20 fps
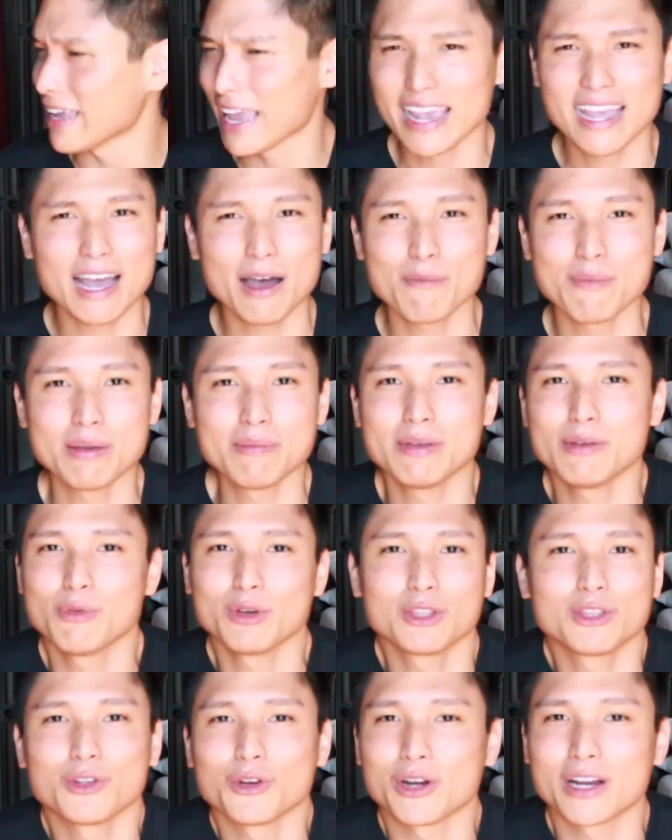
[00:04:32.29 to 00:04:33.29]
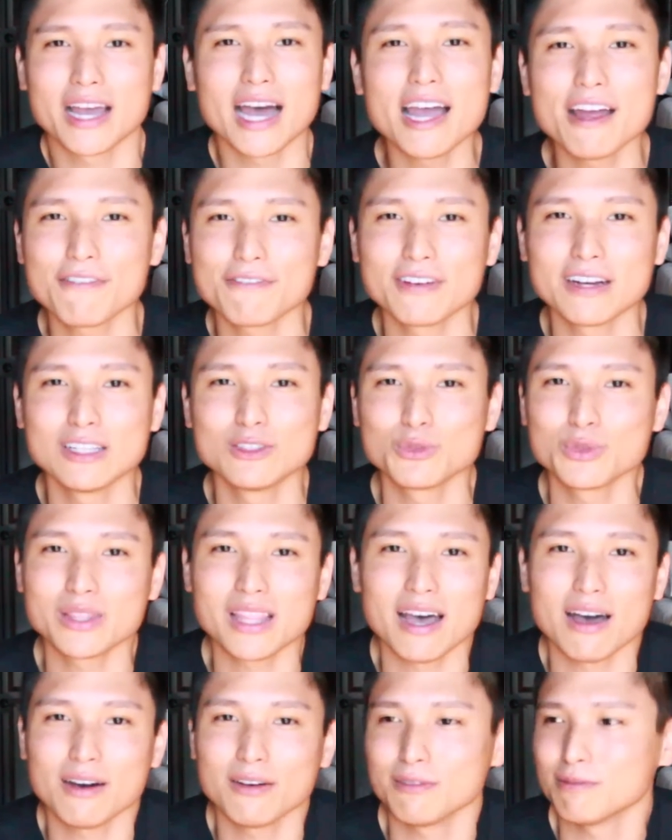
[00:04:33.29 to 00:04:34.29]
hang out maybe with your guy friends
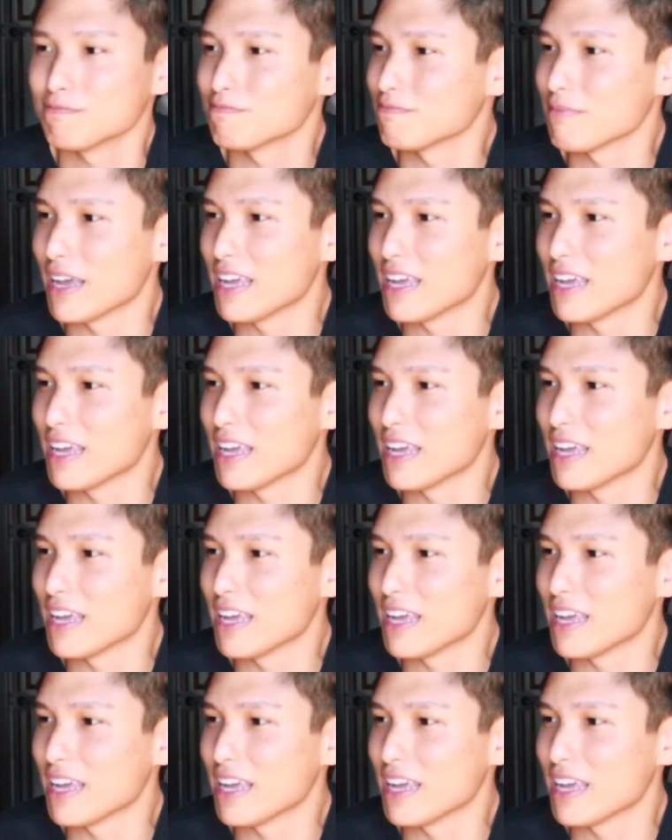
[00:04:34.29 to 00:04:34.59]
without